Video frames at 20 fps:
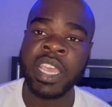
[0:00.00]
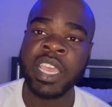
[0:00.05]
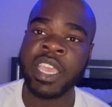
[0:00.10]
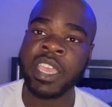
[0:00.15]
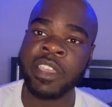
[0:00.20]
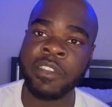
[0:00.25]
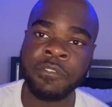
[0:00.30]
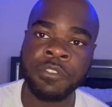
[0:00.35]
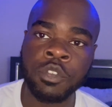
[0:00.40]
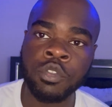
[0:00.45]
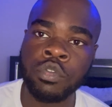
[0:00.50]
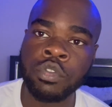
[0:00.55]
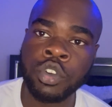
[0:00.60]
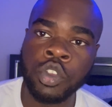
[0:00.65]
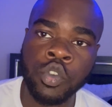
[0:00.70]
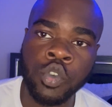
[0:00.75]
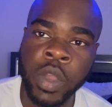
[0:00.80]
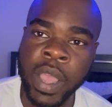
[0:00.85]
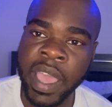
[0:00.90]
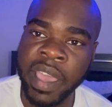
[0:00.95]
If you
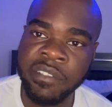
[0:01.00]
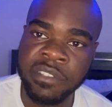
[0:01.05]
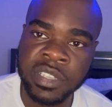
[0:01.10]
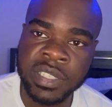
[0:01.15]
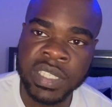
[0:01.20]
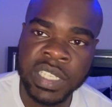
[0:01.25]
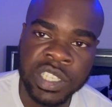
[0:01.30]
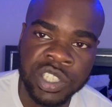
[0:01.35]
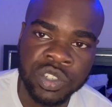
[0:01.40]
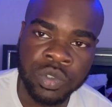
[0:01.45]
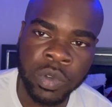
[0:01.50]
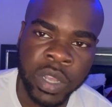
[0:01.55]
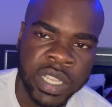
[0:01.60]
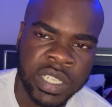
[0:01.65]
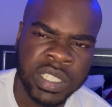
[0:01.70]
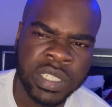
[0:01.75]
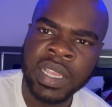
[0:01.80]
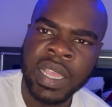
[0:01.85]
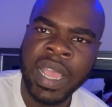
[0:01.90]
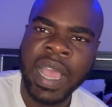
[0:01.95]
do have a
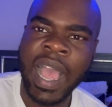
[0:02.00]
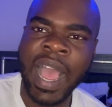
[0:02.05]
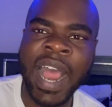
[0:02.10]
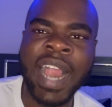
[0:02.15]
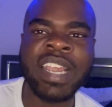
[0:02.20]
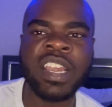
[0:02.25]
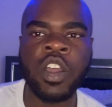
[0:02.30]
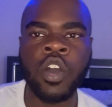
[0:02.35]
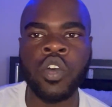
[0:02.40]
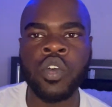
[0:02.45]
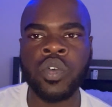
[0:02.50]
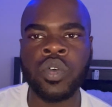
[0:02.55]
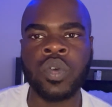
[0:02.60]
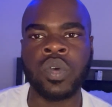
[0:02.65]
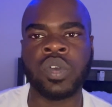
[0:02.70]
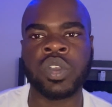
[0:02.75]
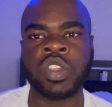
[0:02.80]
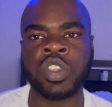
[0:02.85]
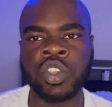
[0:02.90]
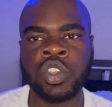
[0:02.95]
situation, I know
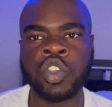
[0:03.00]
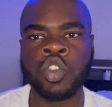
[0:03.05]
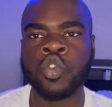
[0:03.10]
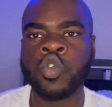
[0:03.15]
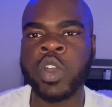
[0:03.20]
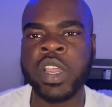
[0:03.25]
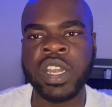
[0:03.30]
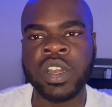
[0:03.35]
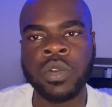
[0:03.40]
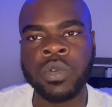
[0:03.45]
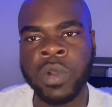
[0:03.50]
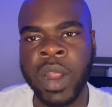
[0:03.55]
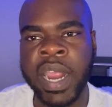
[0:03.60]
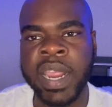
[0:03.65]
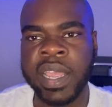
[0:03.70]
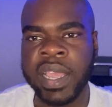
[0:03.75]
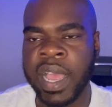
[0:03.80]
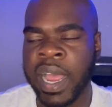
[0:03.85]
you in the right.